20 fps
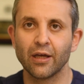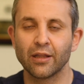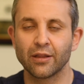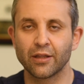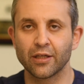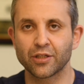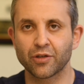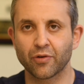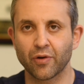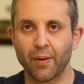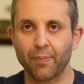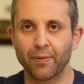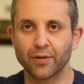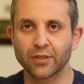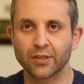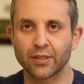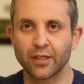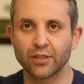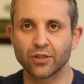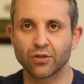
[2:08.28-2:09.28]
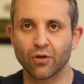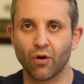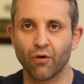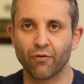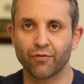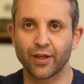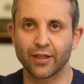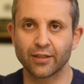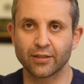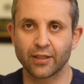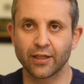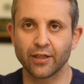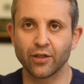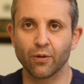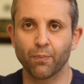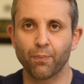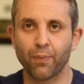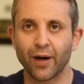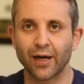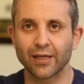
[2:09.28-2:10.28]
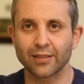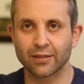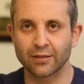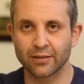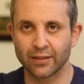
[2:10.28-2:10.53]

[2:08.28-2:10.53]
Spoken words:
discrepancies of the anterior part,